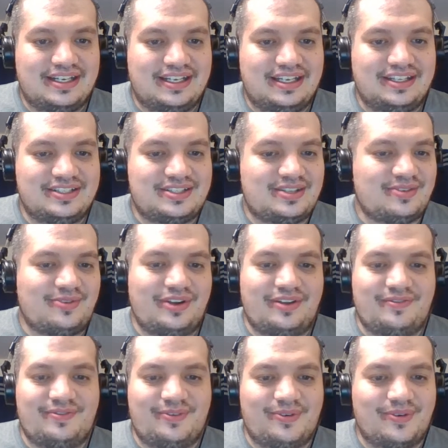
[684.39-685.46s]
He's
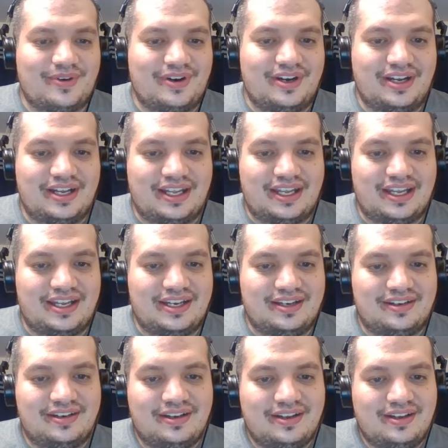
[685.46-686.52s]
3-4.
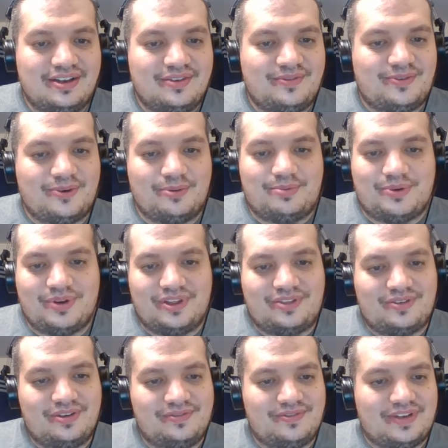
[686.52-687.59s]
Again,
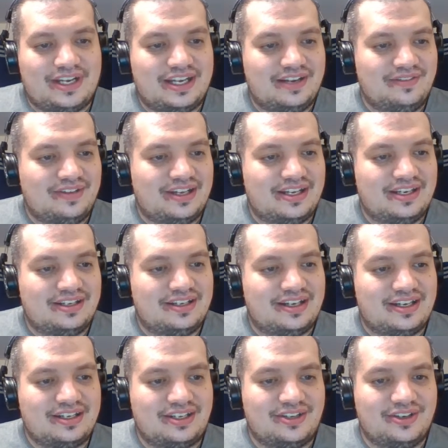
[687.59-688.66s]
4.35,
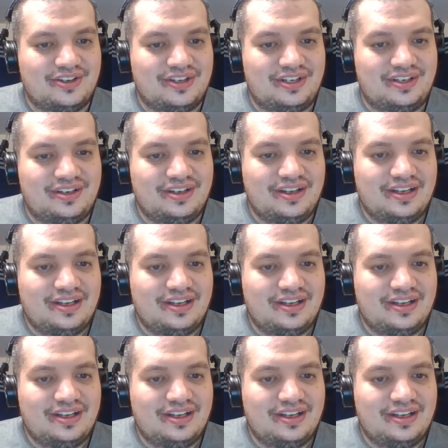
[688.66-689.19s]
not good.